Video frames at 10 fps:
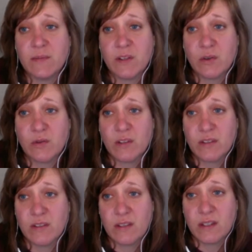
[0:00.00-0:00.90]
So this
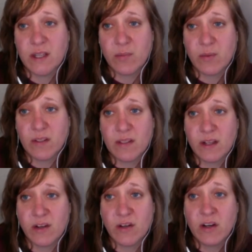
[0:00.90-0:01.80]
is the template
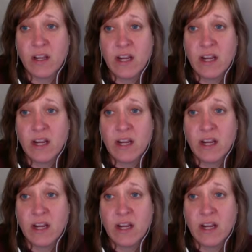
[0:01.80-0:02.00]
center.